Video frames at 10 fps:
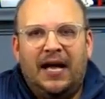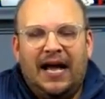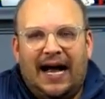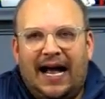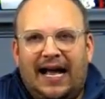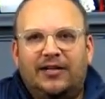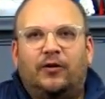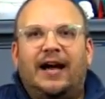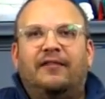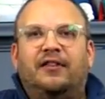I, I don't
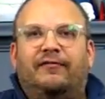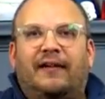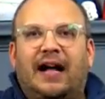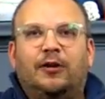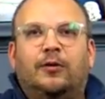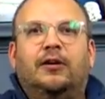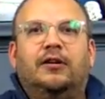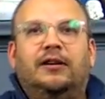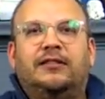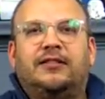have the
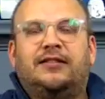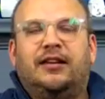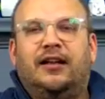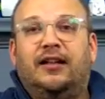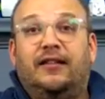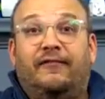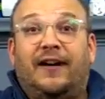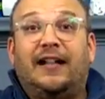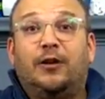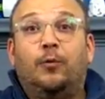followers, uh, the
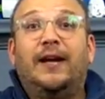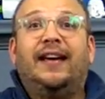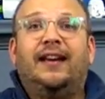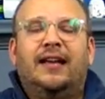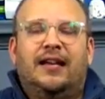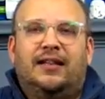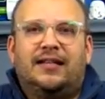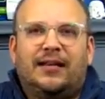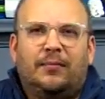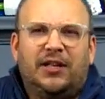following that
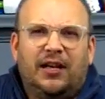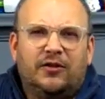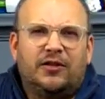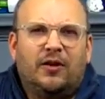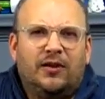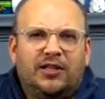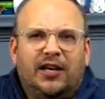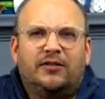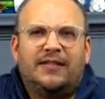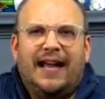some of the other sewing
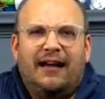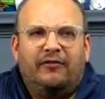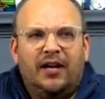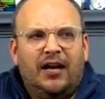channels have,